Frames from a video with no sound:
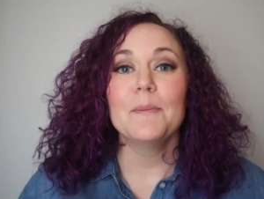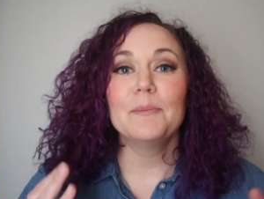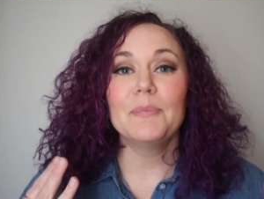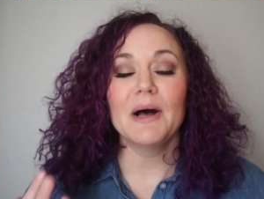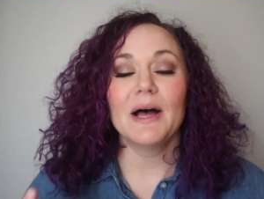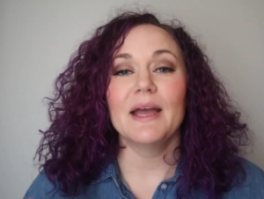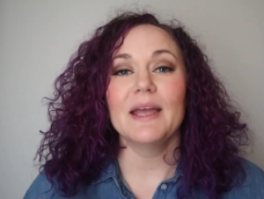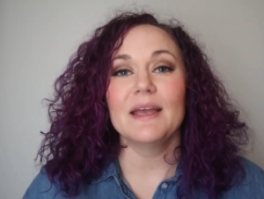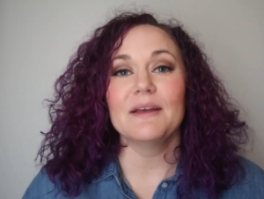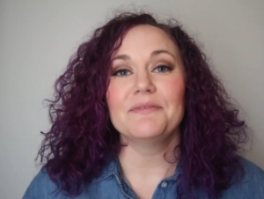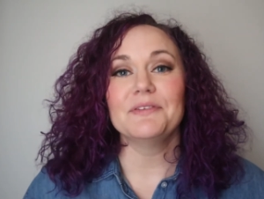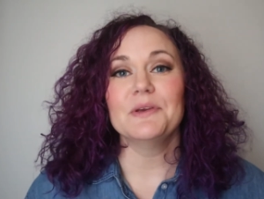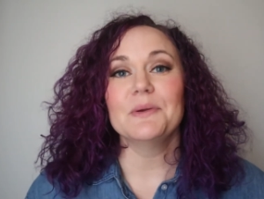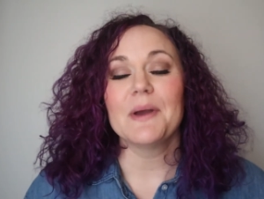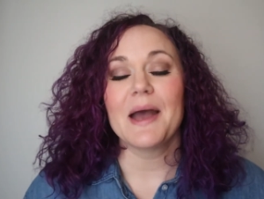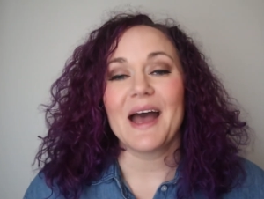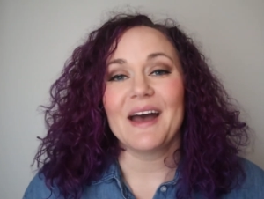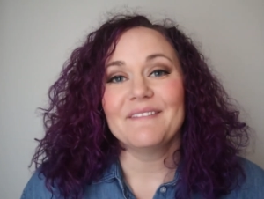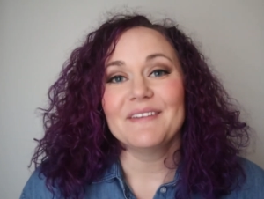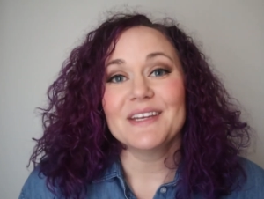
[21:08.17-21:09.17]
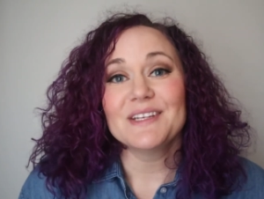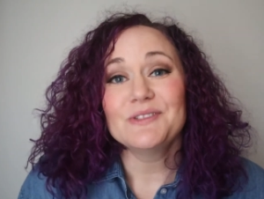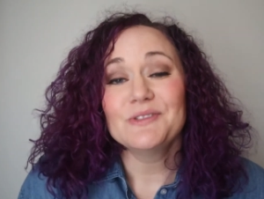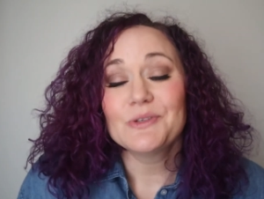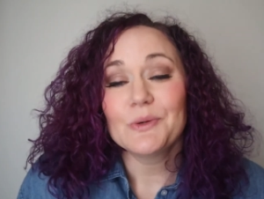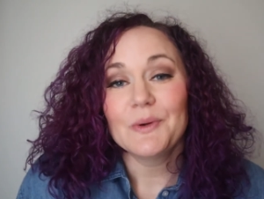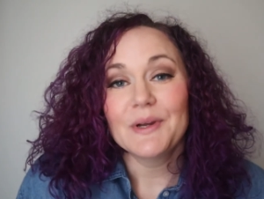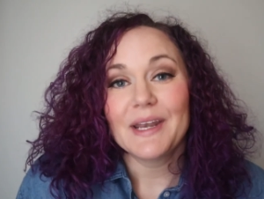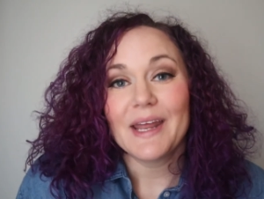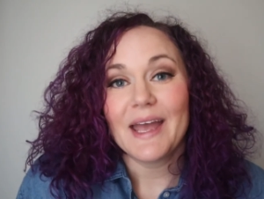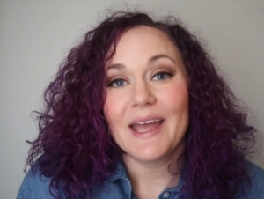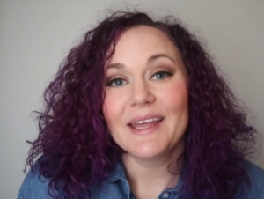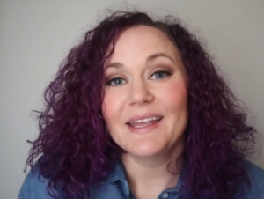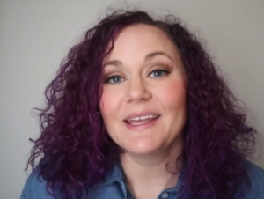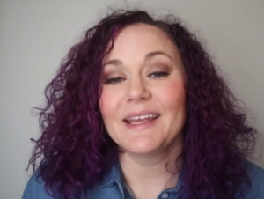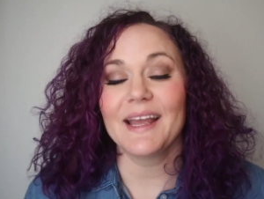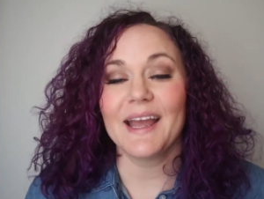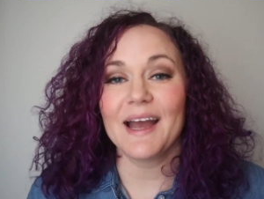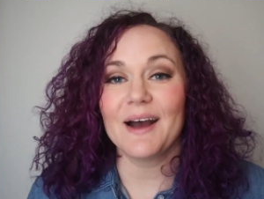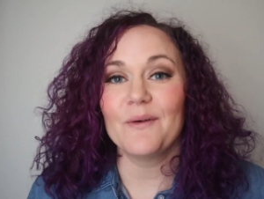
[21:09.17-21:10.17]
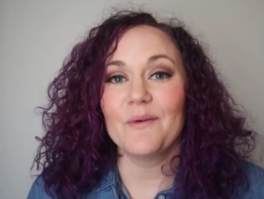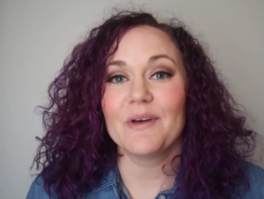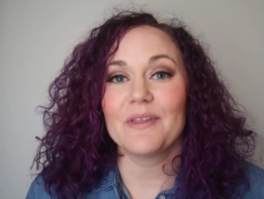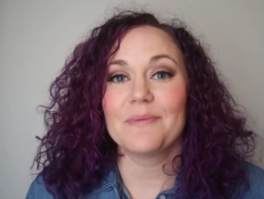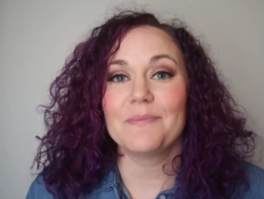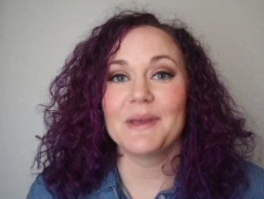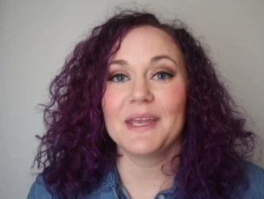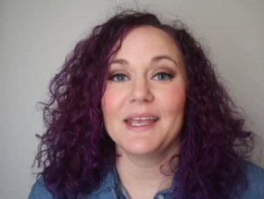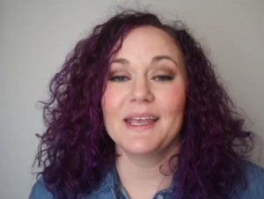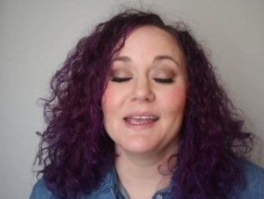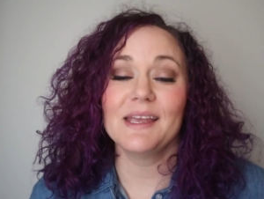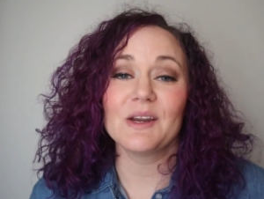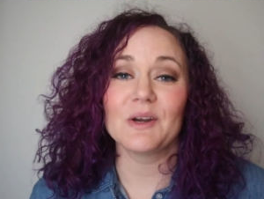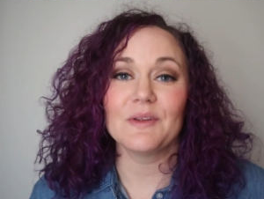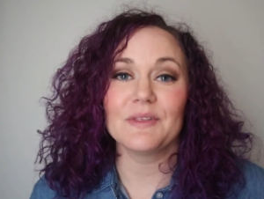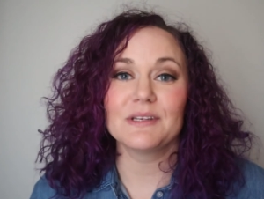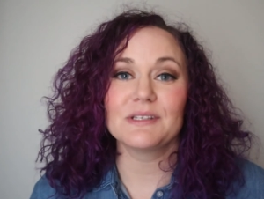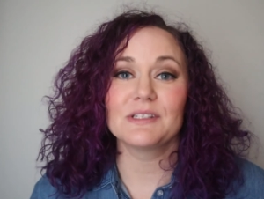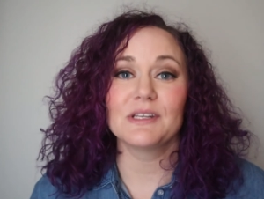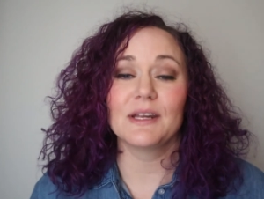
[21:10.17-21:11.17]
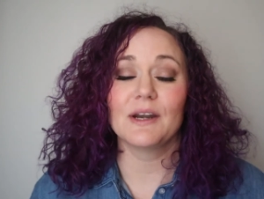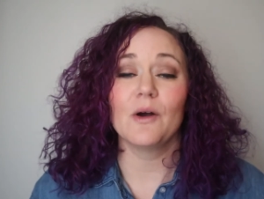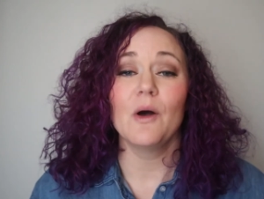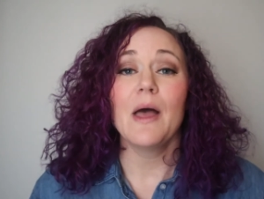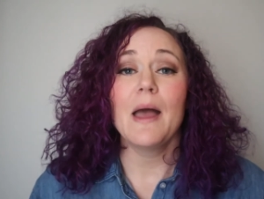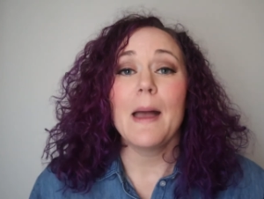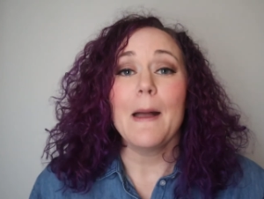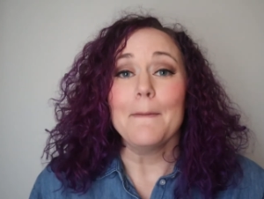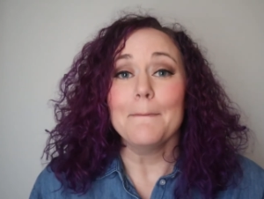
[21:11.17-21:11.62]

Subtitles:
But if you have enjoyed hanging out with me here on this channel,